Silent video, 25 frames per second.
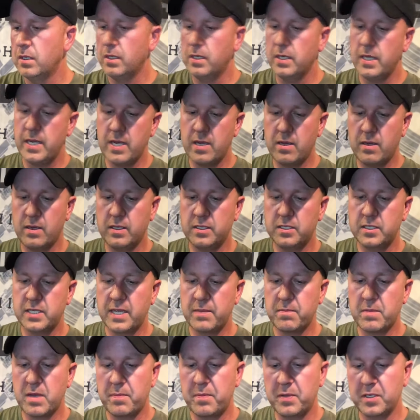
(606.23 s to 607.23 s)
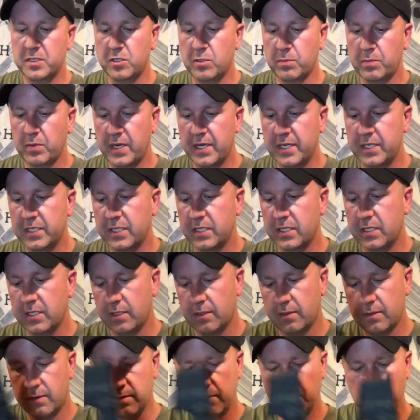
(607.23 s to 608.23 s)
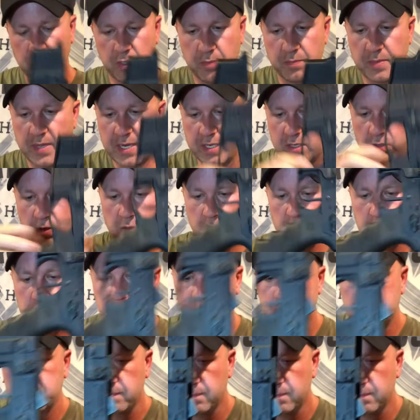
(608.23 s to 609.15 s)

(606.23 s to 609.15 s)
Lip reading: Now I'll take my pistol brace, put it back on,